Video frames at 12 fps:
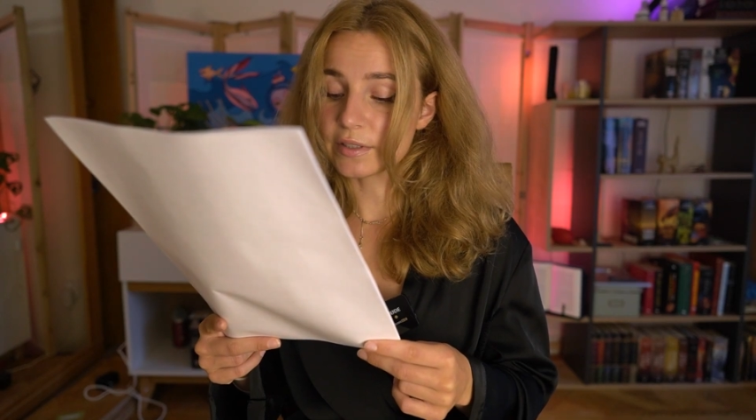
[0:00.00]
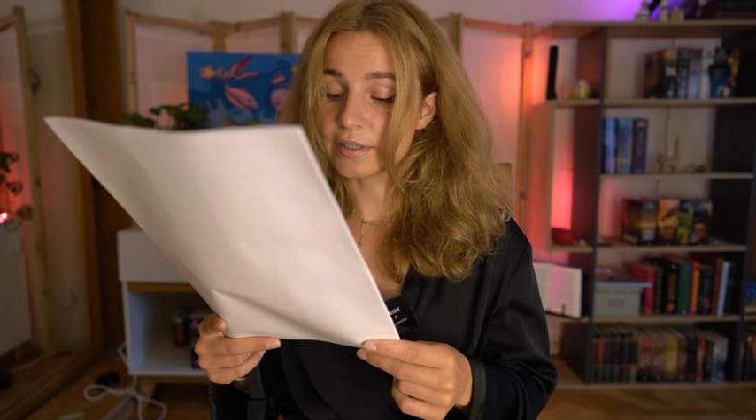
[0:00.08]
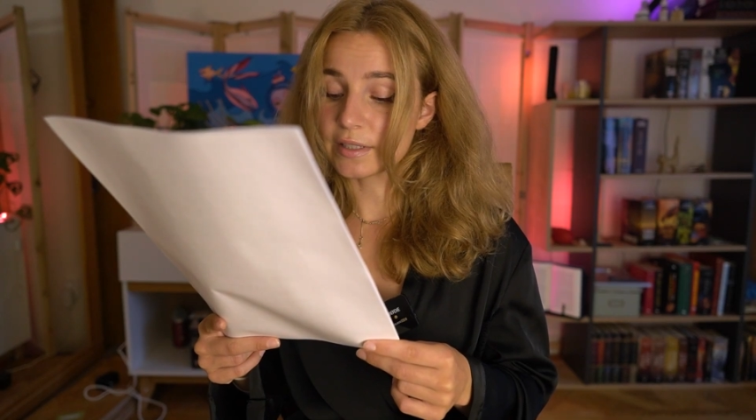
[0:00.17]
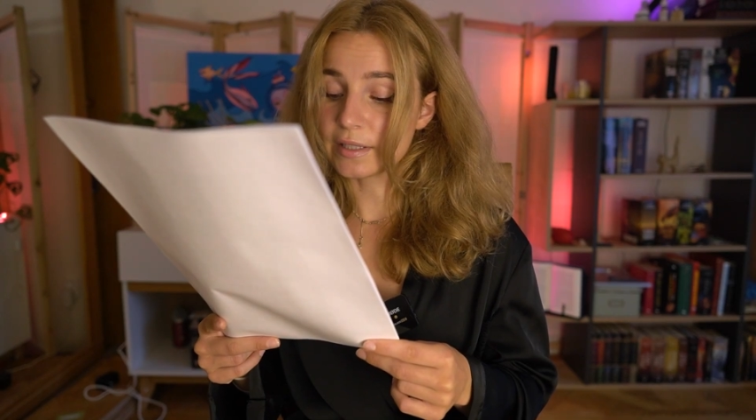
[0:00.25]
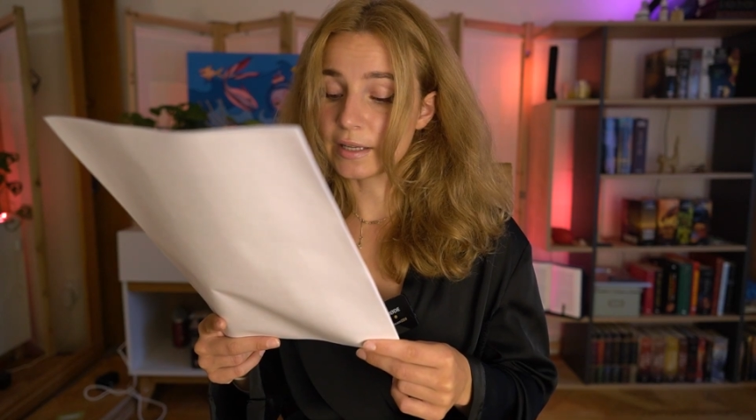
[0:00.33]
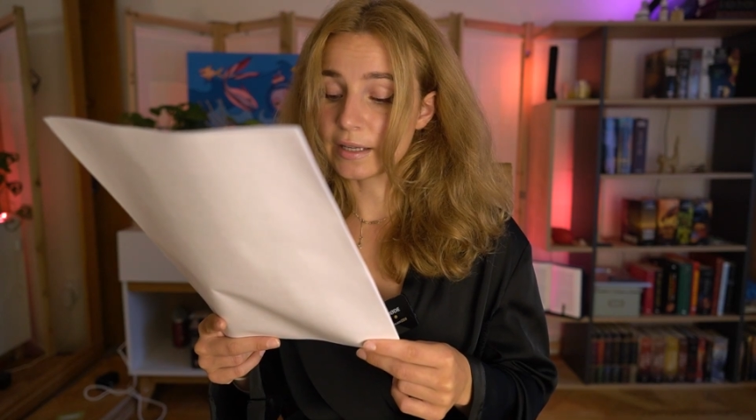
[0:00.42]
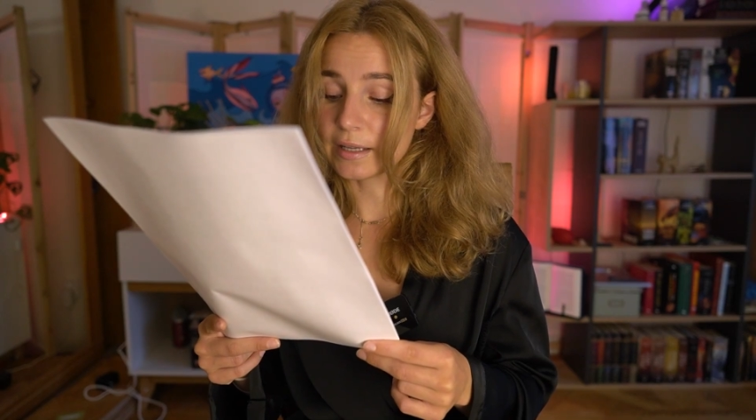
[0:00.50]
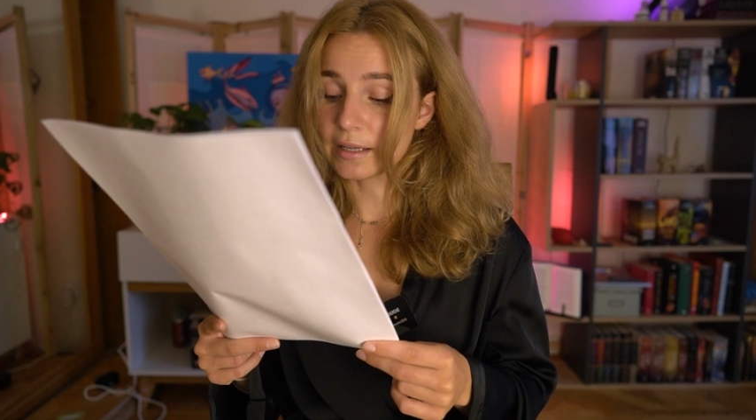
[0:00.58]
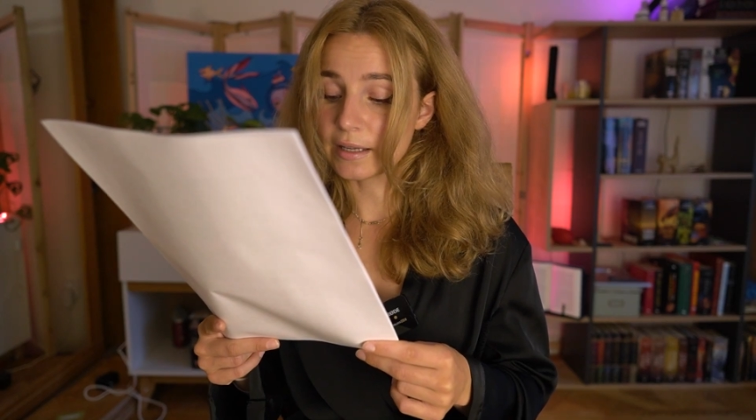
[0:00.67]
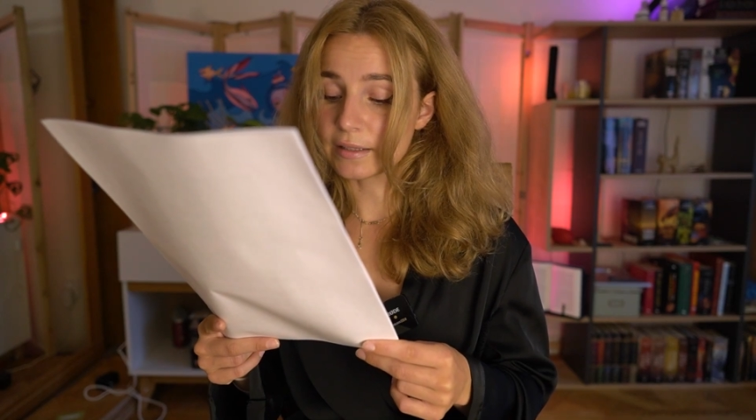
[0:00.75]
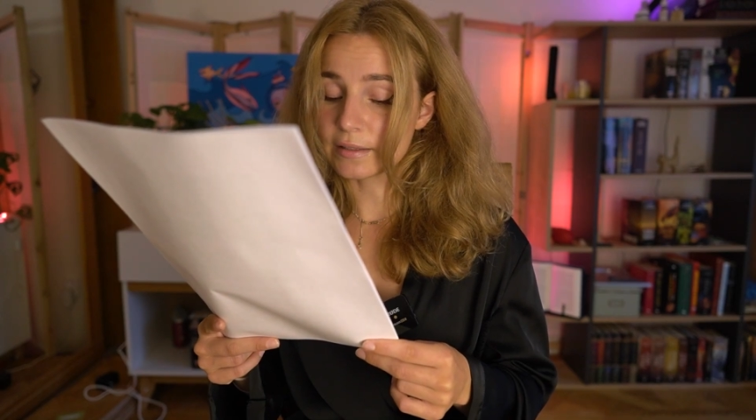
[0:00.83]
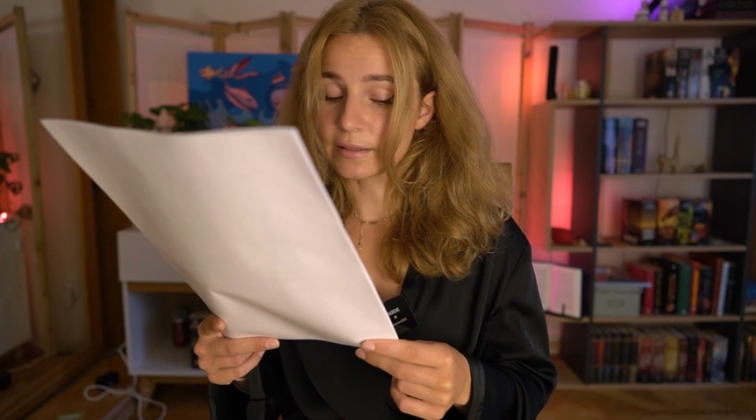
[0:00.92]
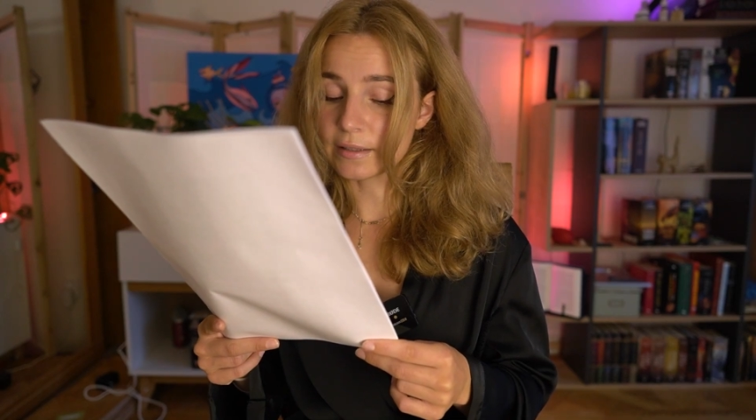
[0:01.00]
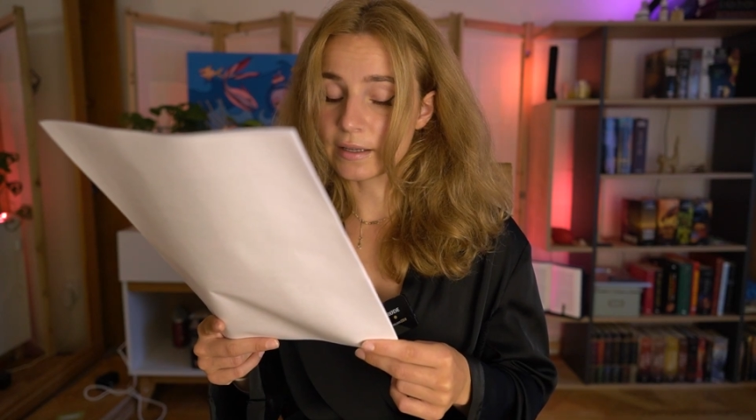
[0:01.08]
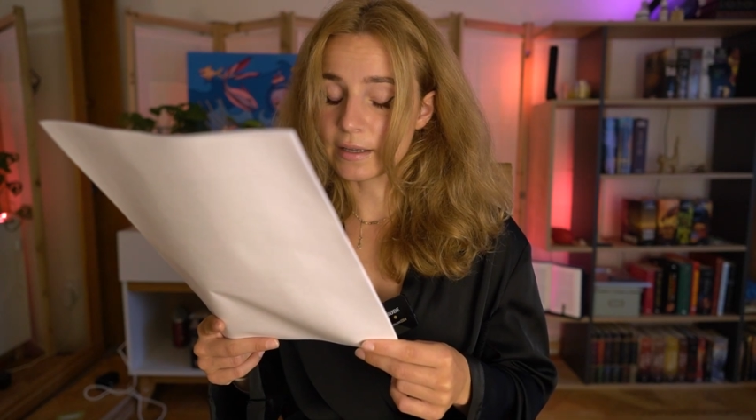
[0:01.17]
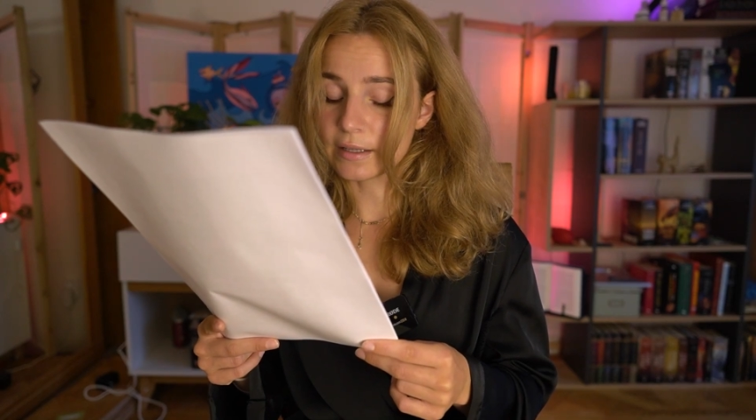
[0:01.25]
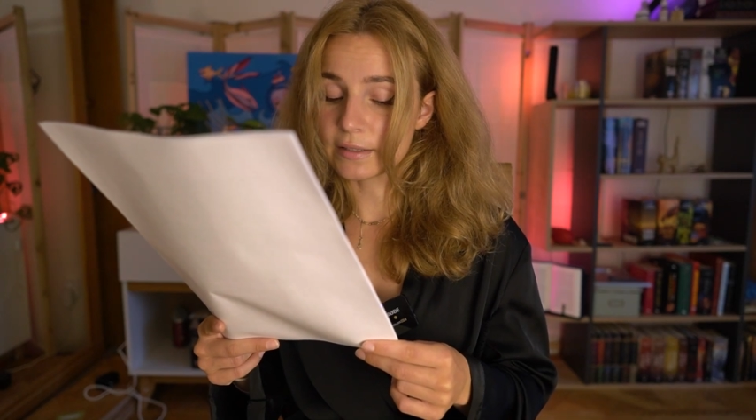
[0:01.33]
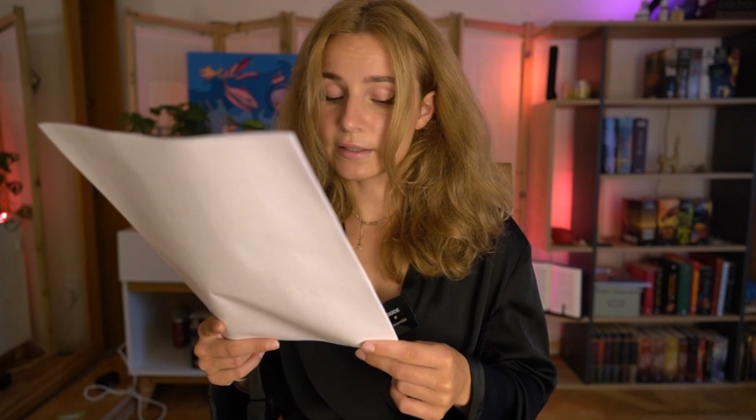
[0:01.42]
sitting at the
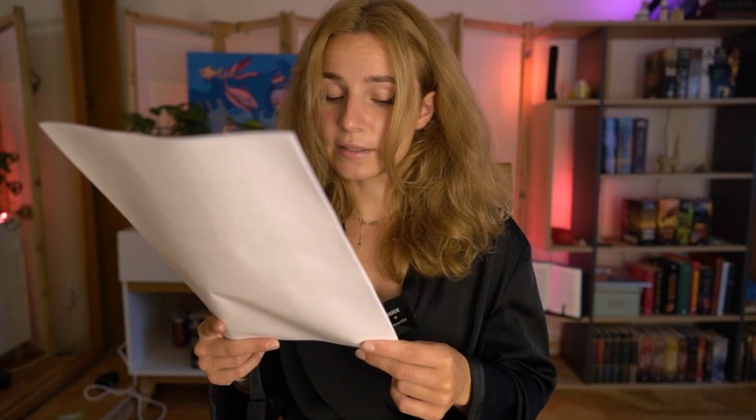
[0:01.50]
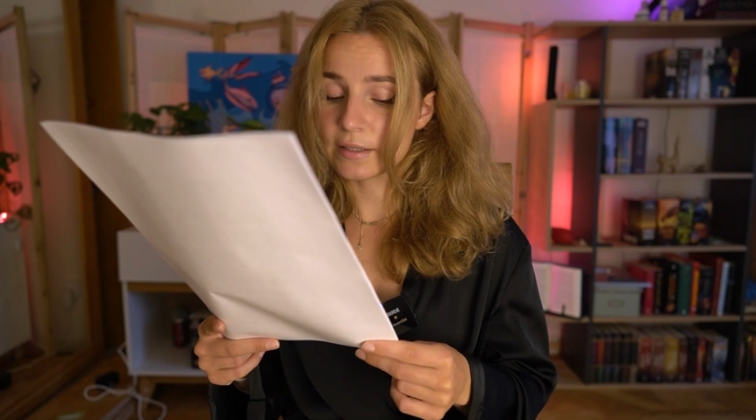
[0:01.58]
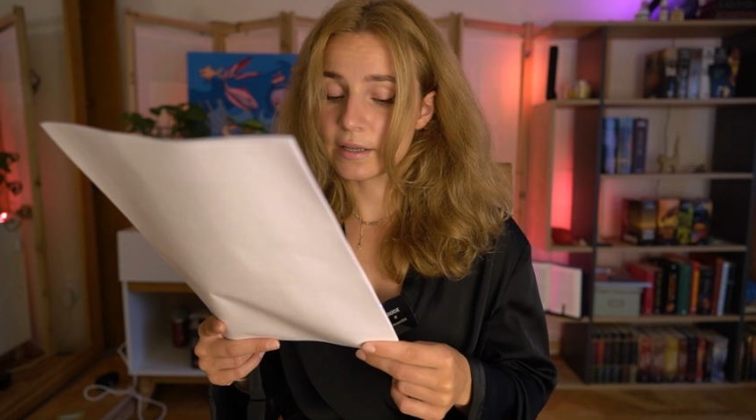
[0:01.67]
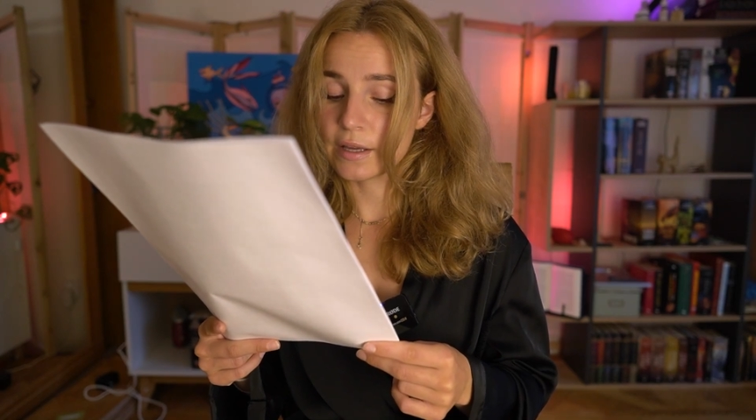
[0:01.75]
gates.